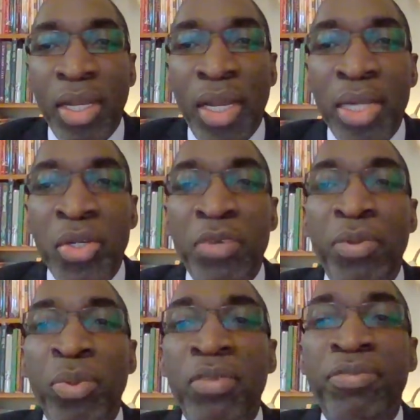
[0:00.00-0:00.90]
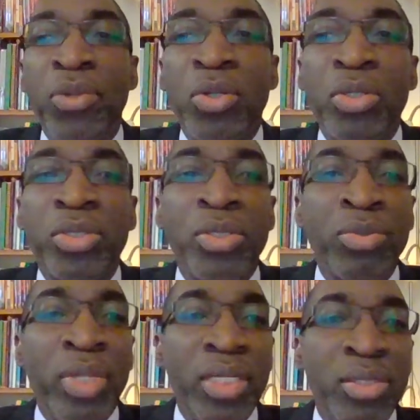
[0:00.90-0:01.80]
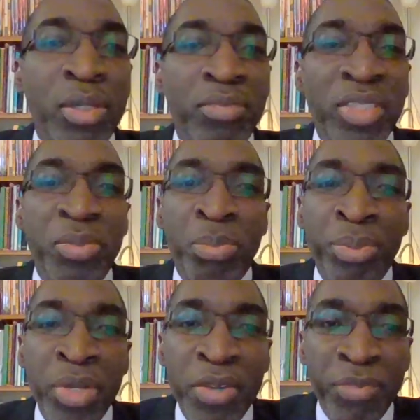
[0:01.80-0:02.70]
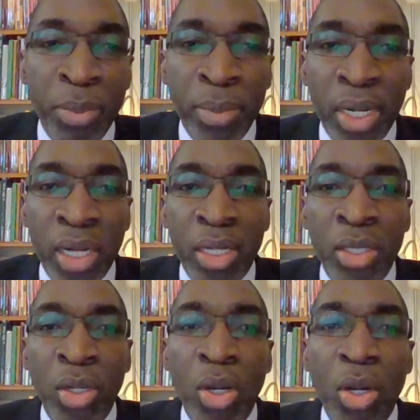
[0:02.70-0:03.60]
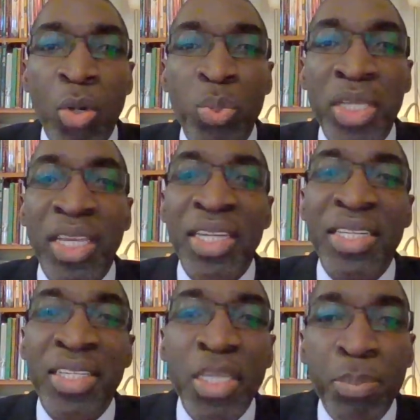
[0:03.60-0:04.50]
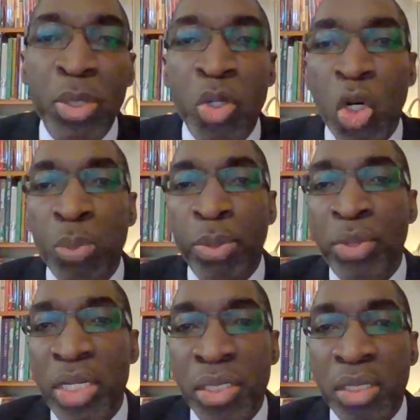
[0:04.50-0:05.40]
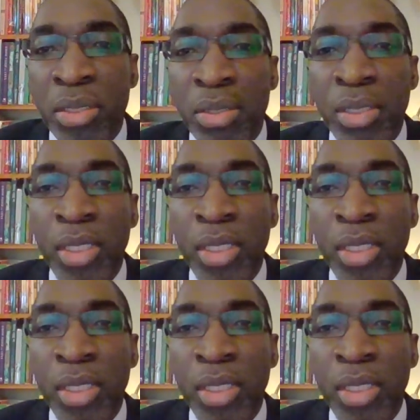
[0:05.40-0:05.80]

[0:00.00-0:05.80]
I therefore will focus the rest of this brief remark on how we can deepen cooperation